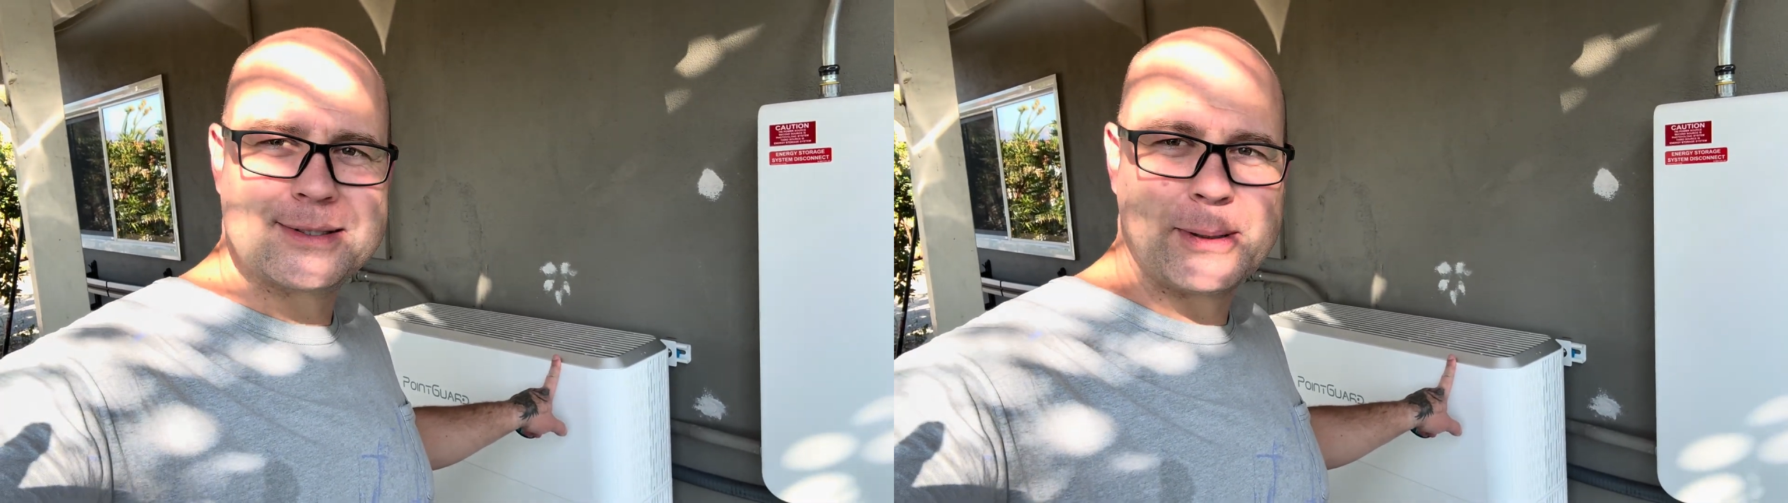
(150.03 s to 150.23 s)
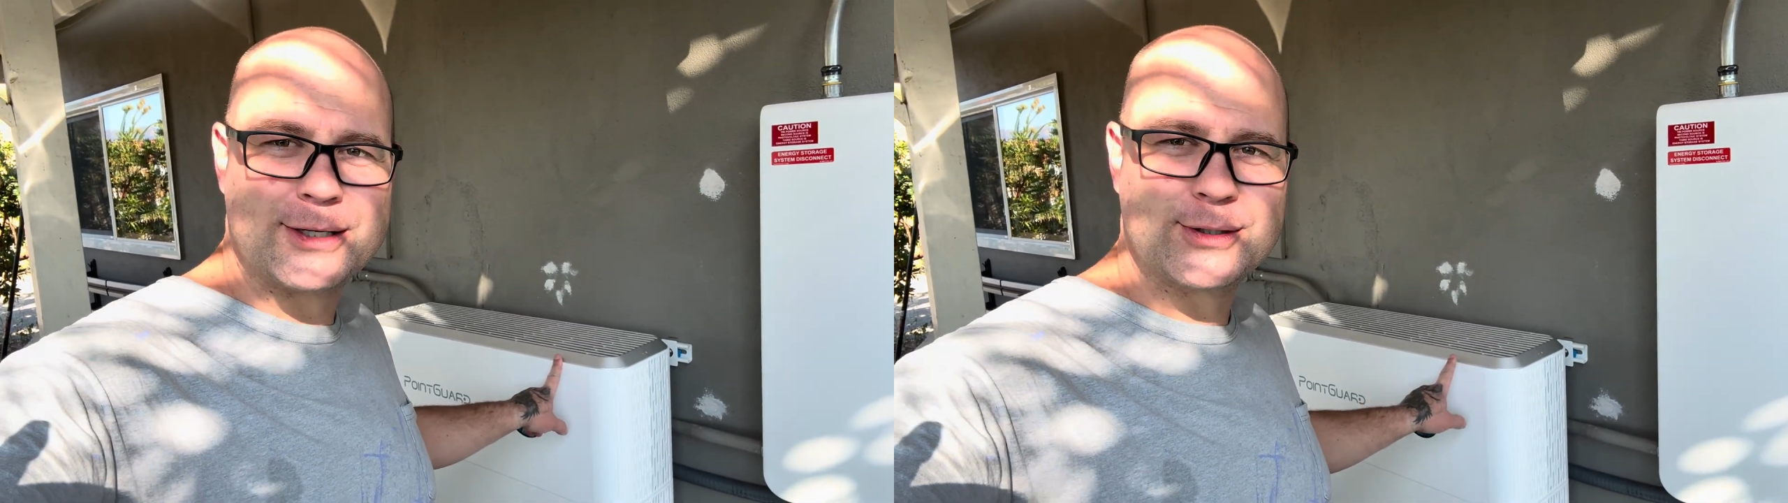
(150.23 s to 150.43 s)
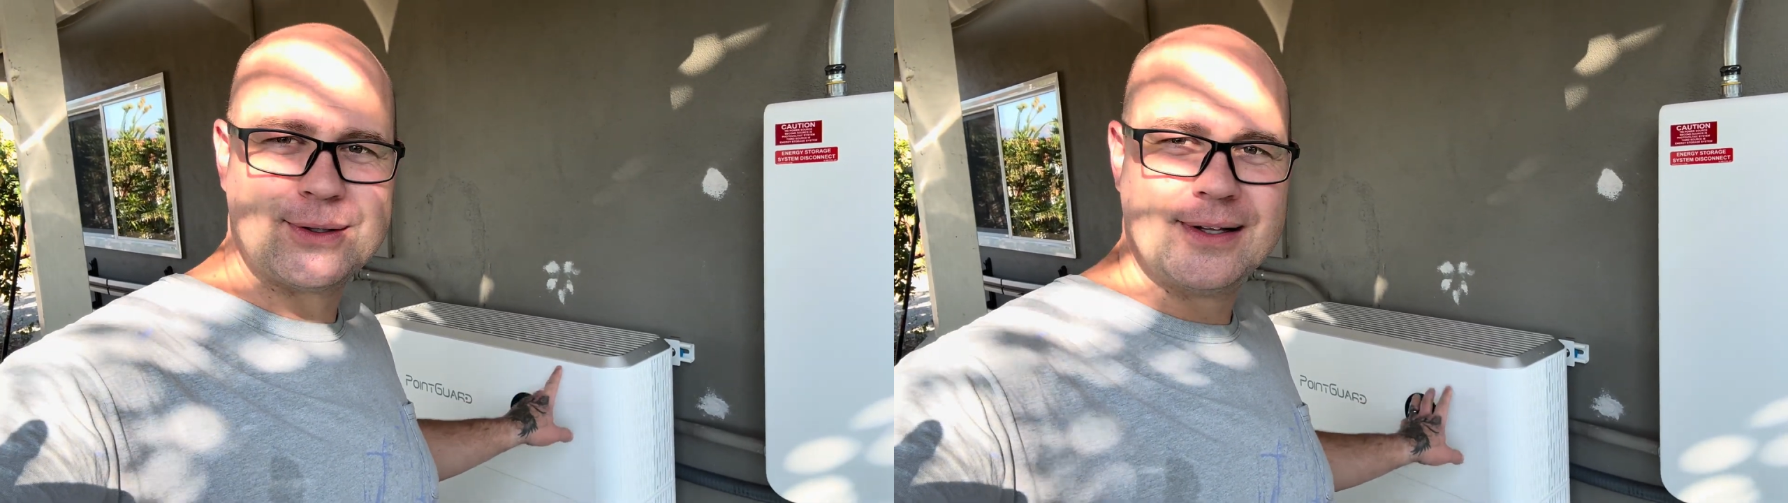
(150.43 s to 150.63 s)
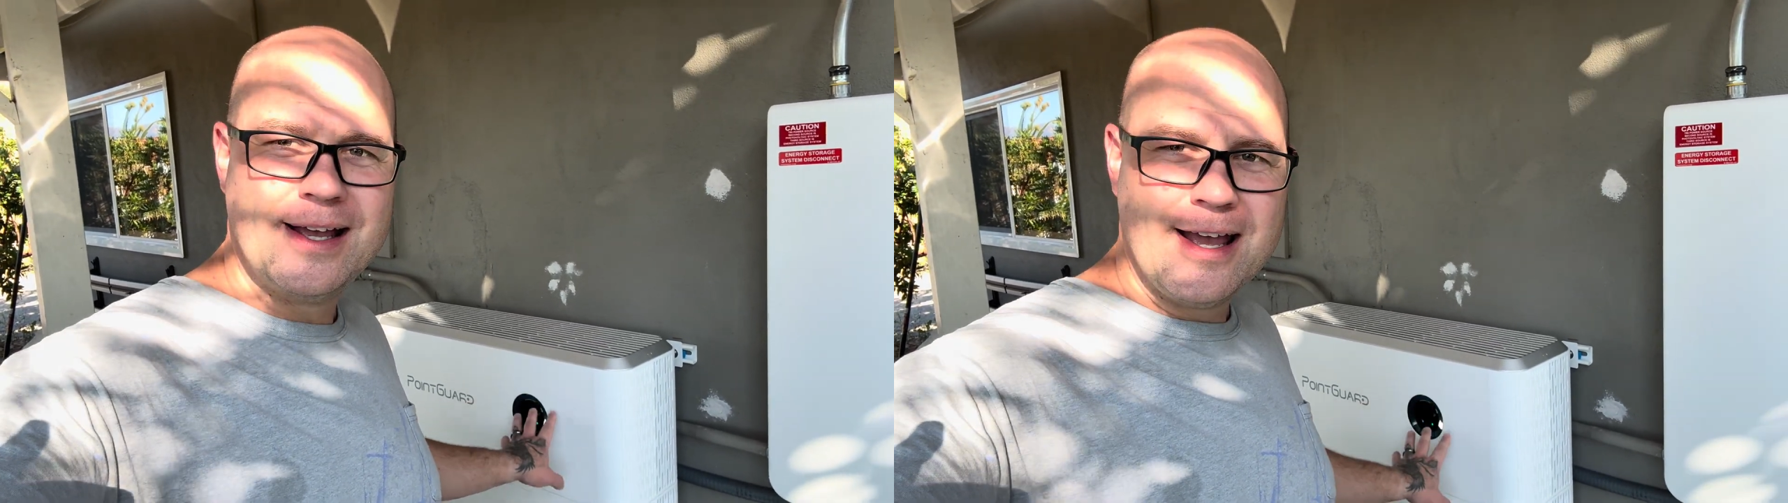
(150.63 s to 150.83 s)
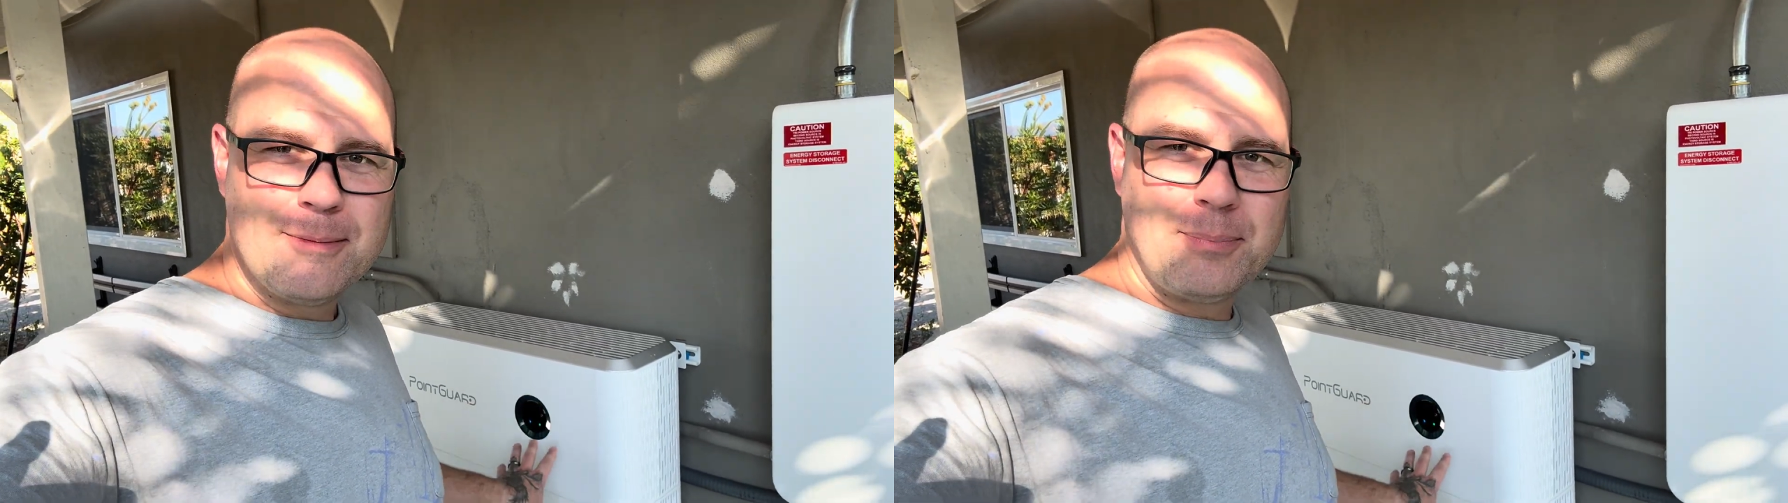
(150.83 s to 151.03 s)
special,
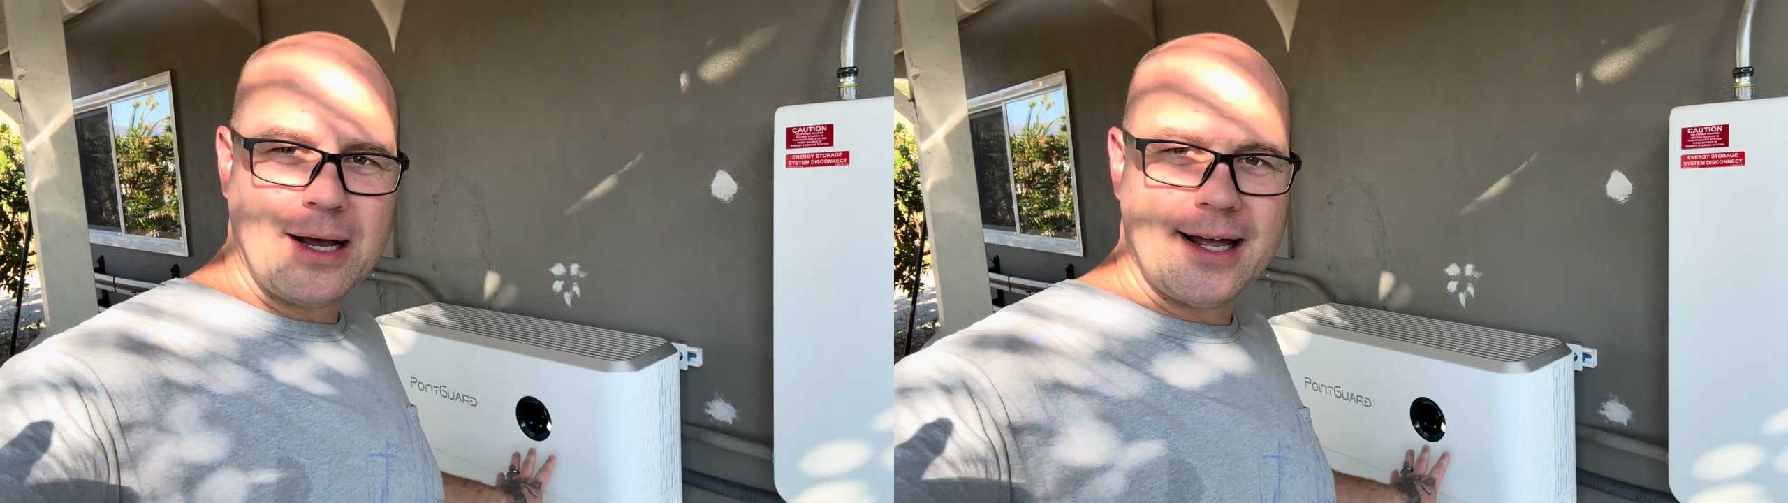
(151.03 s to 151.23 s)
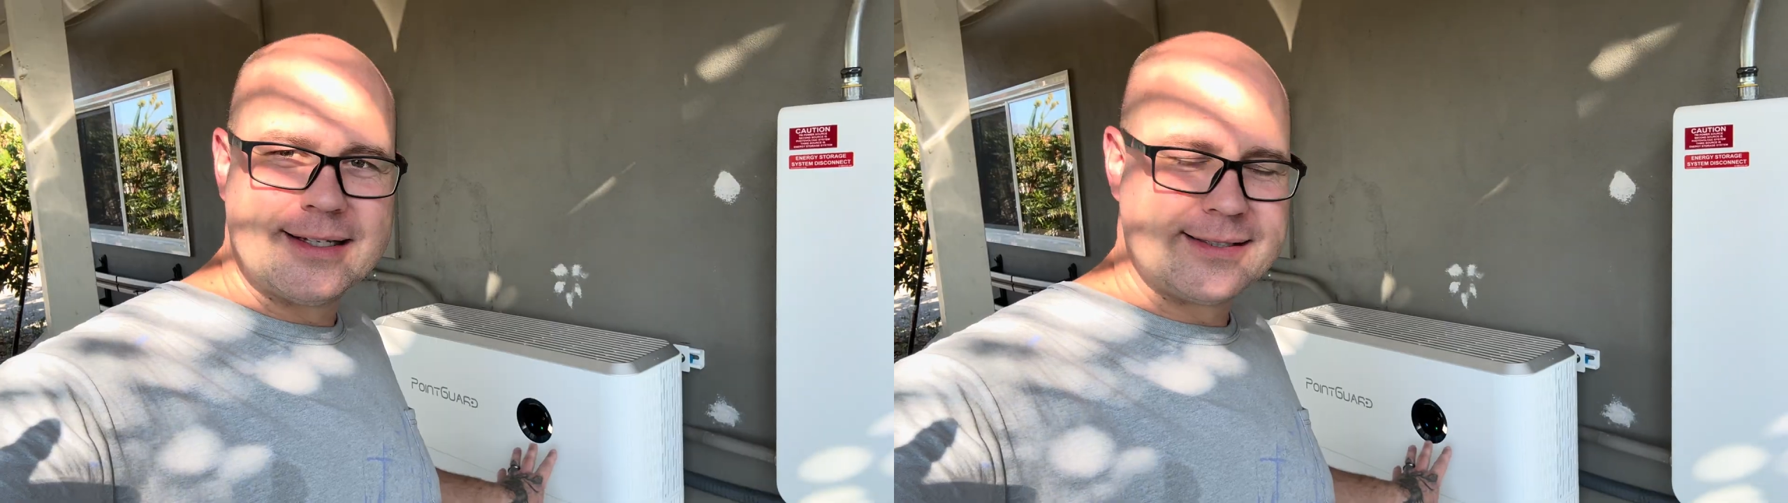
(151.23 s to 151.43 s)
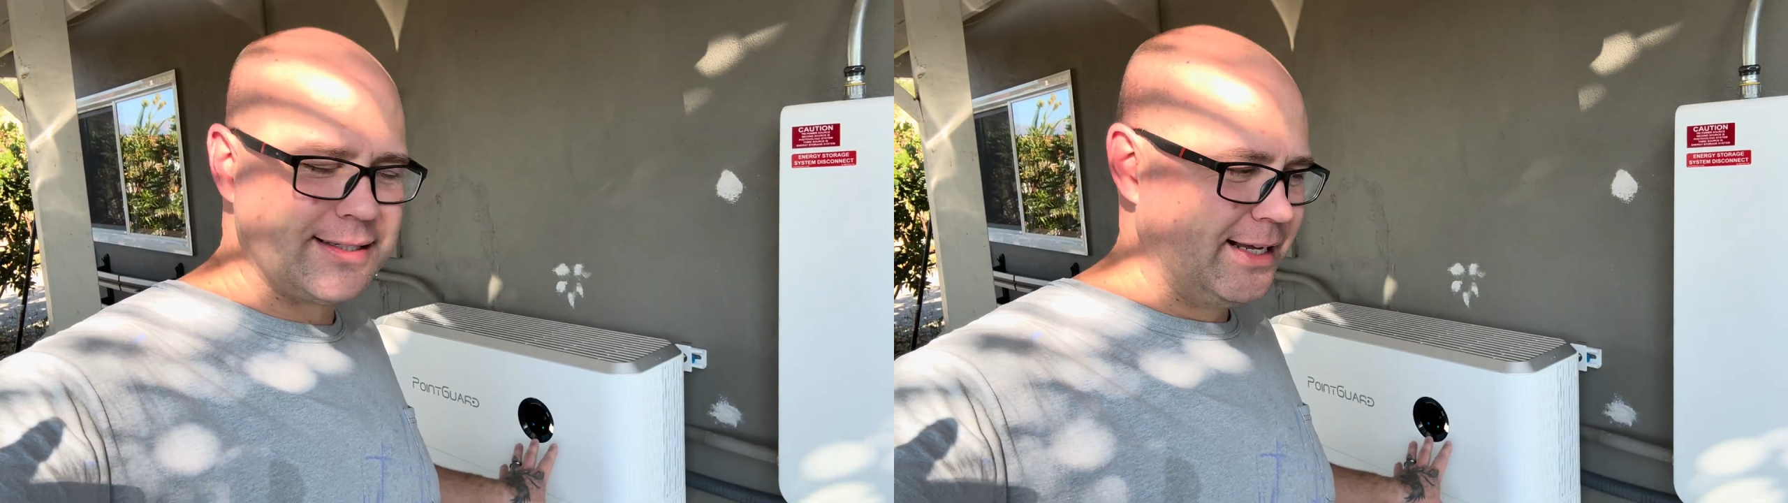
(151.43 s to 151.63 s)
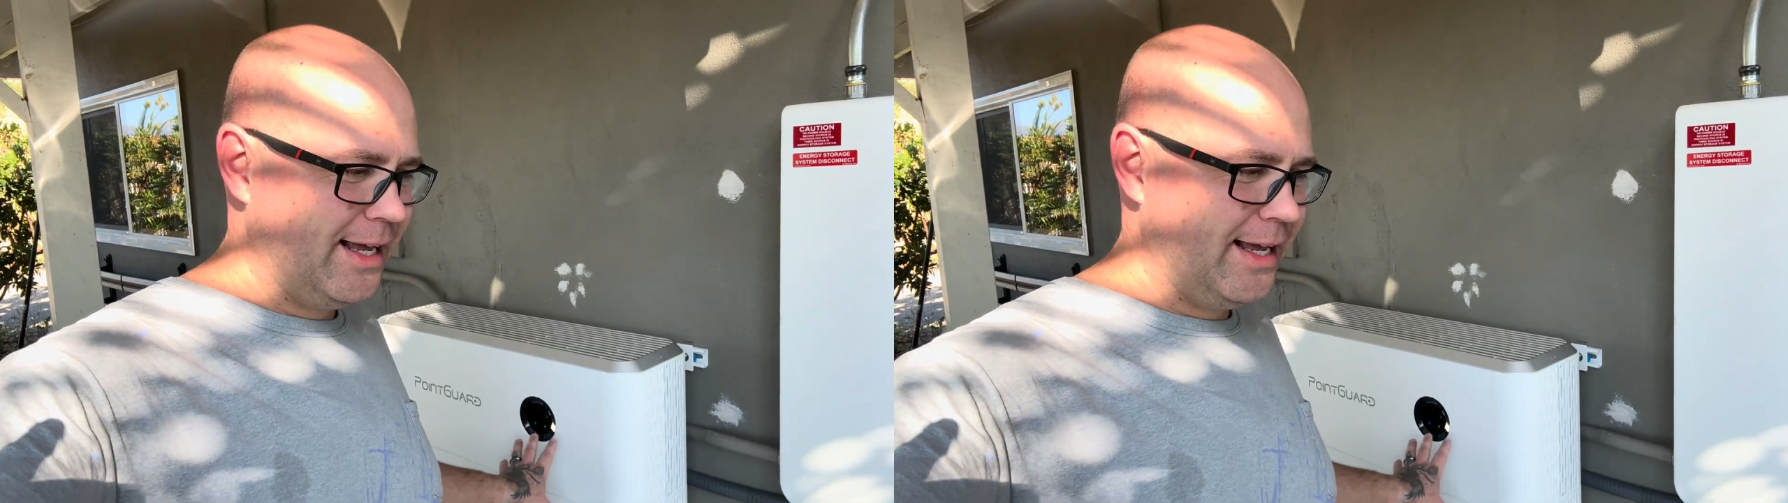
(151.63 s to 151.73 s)
but